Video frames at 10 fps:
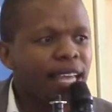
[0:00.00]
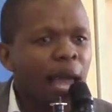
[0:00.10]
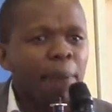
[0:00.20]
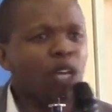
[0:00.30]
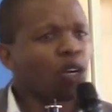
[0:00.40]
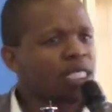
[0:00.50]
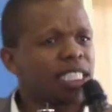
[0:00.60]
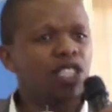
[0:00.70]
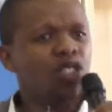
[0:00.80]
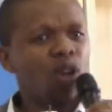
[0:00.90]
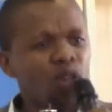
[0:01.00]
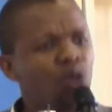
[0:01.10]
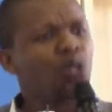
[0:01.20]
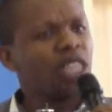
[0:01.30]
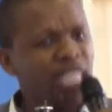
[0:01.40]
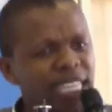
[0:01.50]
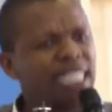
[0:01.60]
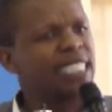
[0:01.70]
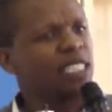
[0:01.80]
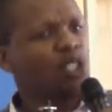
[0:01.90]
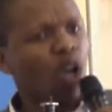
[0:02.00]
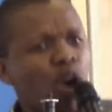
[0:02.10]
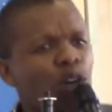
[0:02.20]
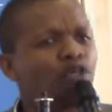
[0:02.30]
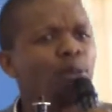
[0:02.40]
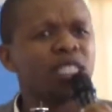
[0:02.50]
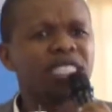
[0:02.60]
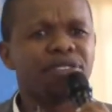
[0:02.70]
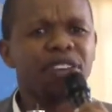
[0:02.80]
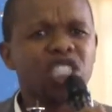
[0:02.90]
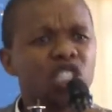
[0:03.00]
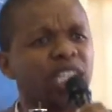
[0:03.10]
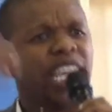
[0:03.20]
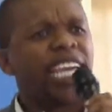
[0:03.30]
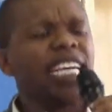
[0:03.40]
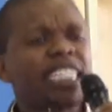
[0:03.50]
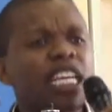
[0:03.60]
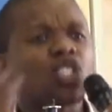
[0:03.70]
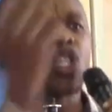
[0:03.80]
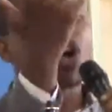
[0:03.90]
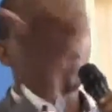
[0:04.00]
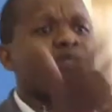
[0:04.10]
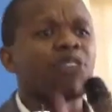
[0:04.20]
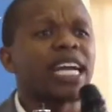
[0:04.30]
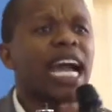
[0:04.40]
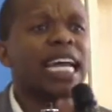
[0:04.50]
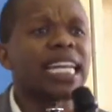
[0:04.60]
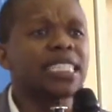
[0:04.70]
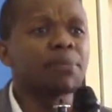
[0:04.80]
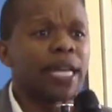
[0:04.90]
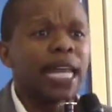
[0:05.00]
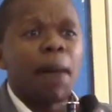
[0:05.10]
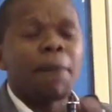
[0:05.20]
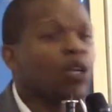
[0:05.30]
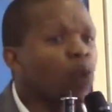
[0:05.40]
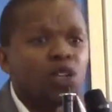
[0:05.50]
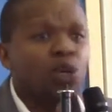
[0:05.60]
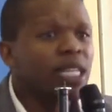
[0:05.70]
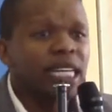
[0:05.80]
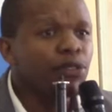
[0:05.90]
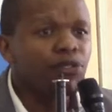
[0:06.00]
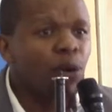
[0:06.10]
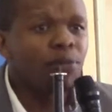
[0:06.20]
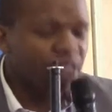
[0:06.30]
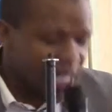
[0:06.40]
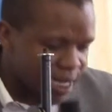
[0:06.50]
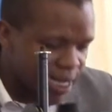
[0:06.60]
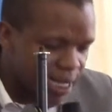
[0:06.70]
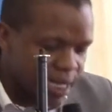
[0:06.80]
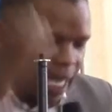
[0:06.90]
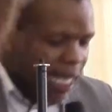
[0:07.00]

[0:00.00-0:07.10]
Because this song, you think it's a song of motivation, it's a song of encouragement, but when you read from verse 6,